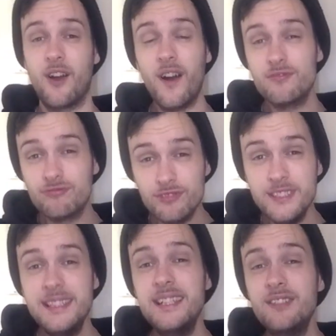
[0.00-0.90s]
I
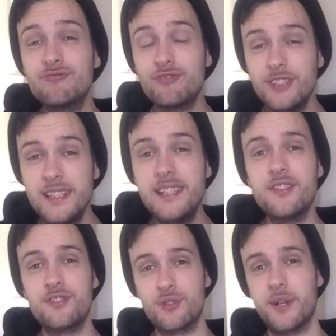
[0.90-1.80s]
really, really
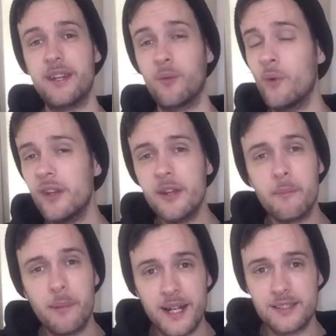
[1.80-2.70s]
enjoyed it. One of
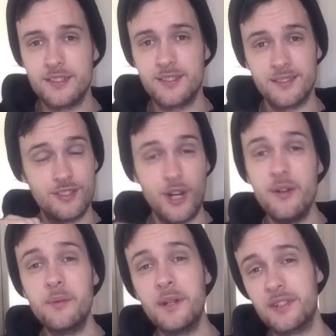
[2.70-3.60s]
the best
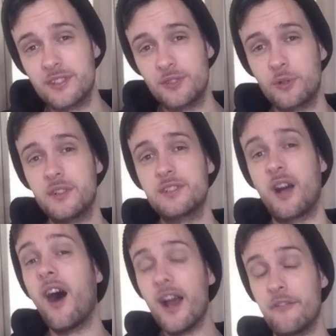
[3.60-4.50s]
Jodie Whittaker stories
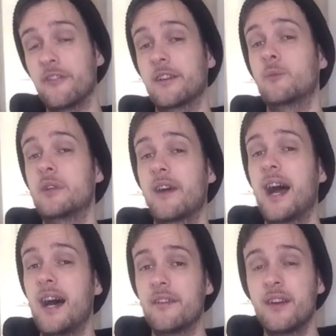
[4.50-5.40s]
I think we've
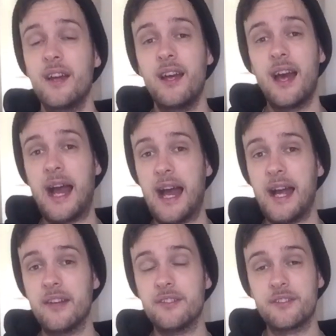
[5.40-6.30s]
had.
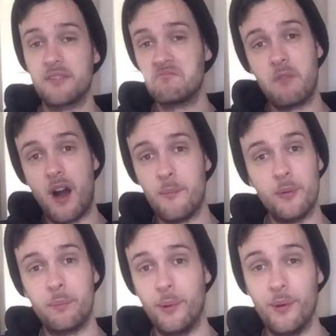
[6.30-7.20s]
And I'm
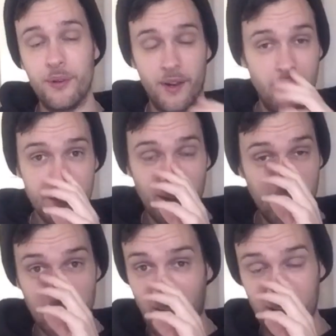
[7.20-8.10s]
on board.
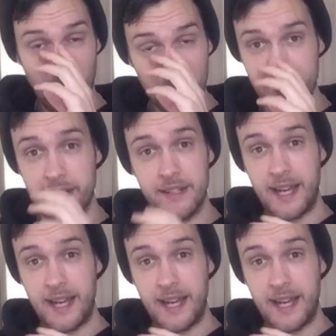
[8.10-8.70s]
I loved it.